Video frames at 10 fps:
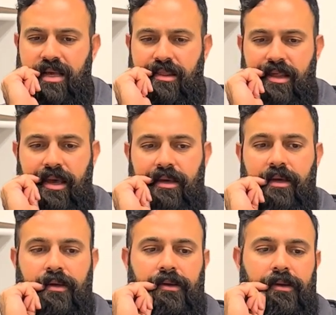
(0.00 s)
I think.
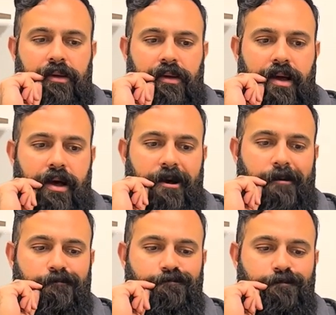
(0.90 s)
Wow.
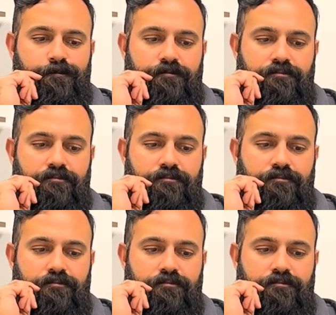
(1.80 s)
Um,